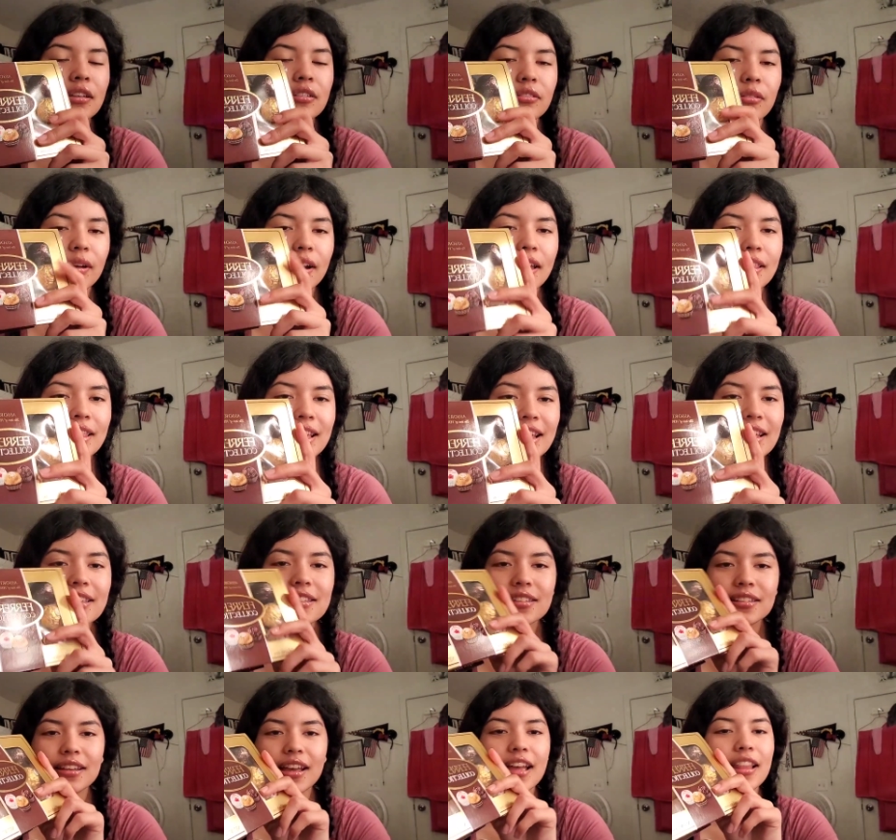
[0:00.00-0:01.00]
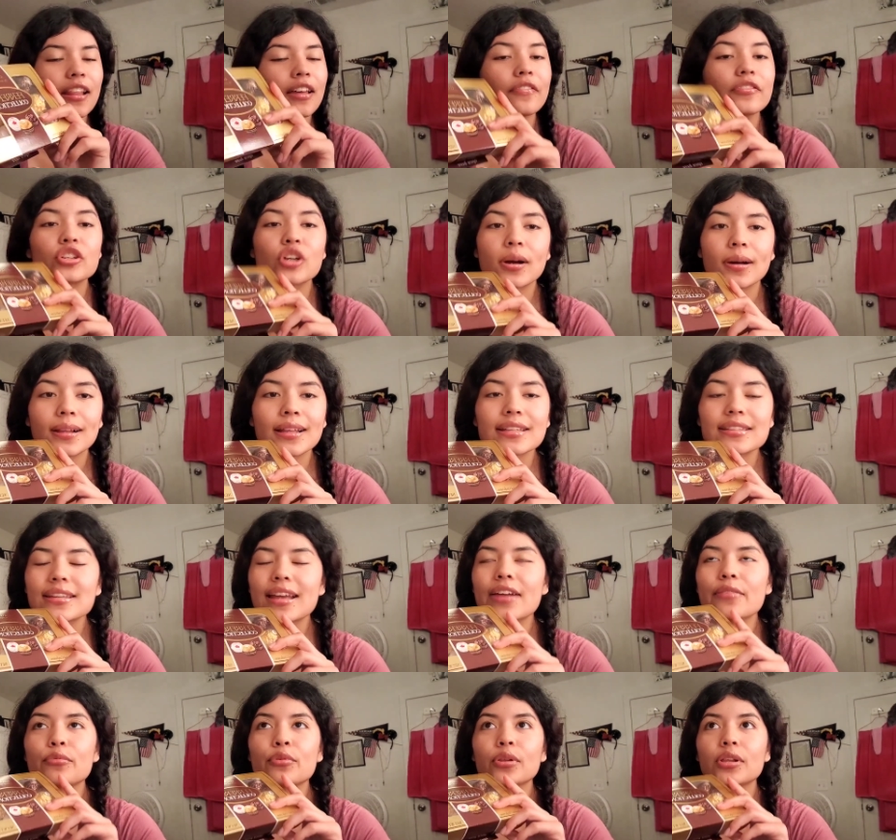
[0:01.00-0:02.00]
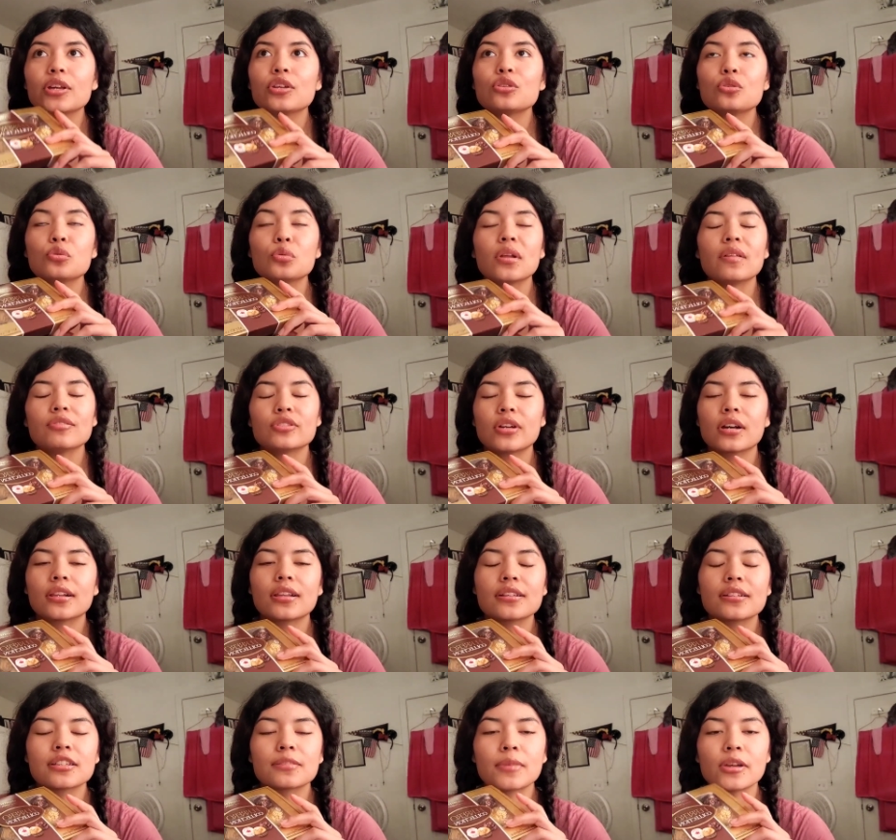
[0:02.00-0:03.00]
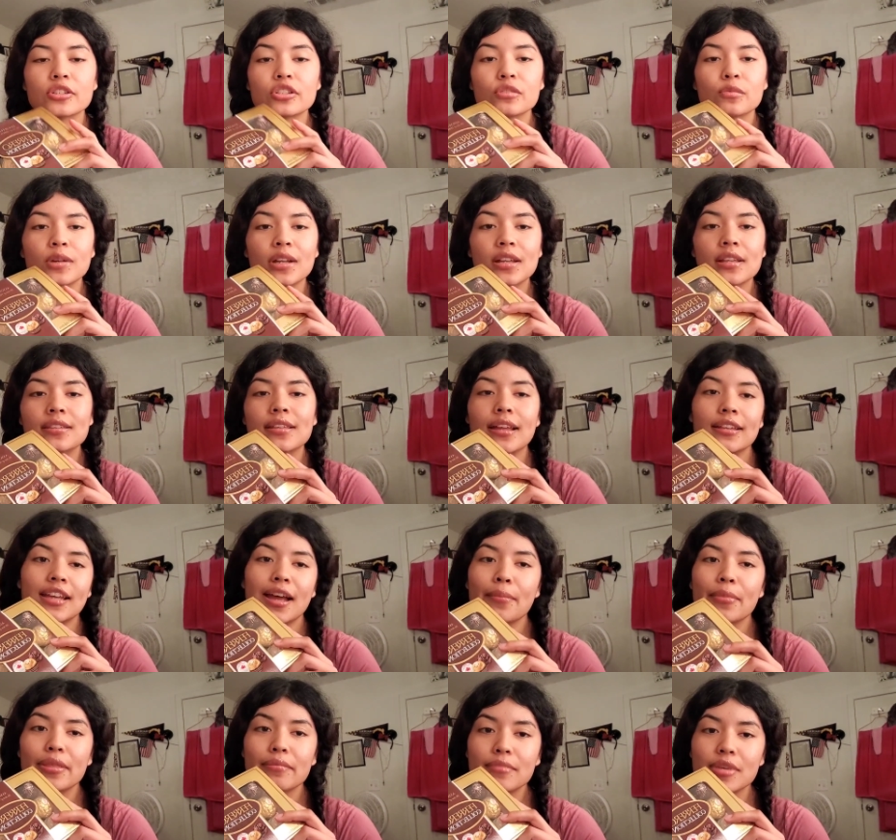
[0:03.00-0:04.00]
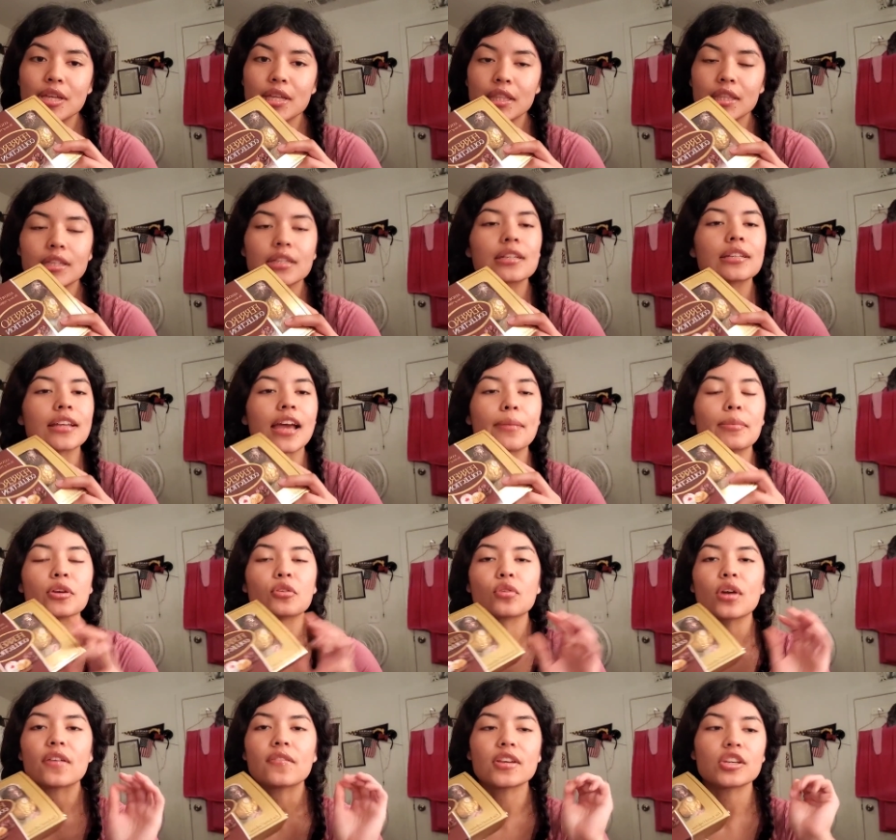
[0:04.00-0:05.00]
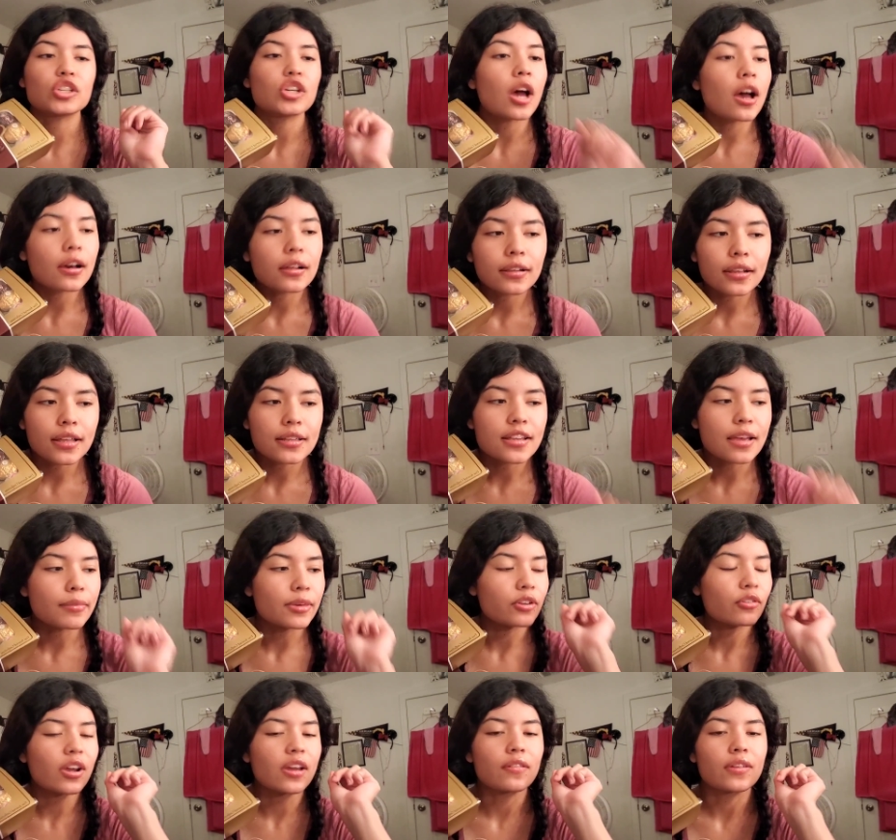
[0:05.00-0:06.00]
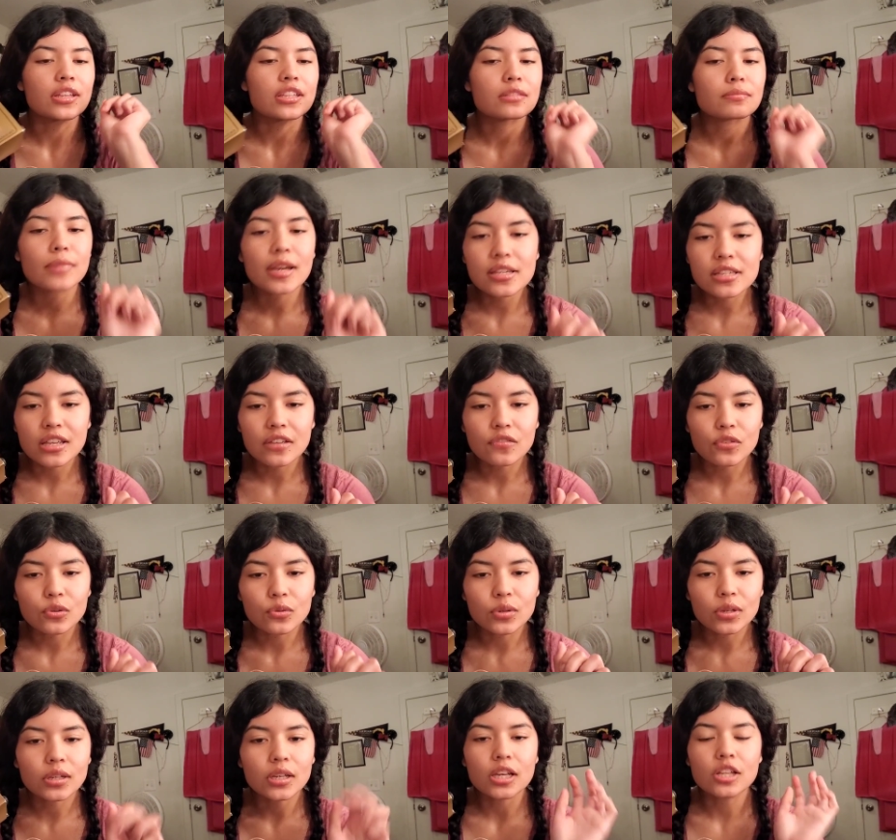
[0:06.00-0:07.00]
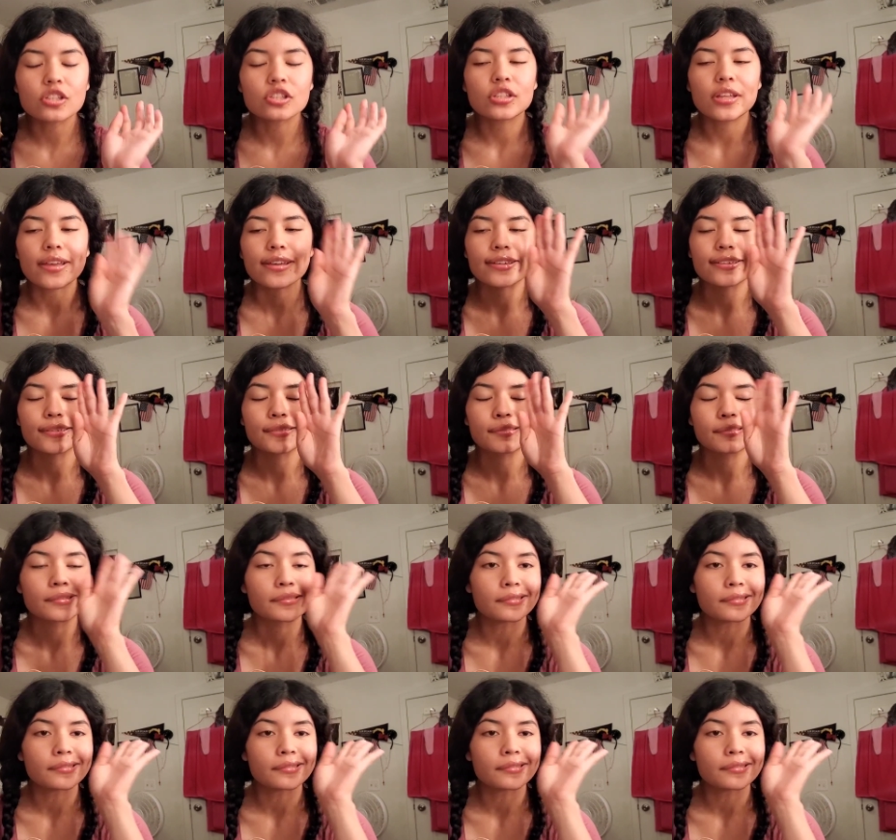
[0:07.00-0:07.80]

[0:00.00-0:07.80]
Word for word: so I got these. I love chocolate. I really do love chocolate, especially when it's that time of the month because I would be craving chocolates. I would be craving spicy food. It's like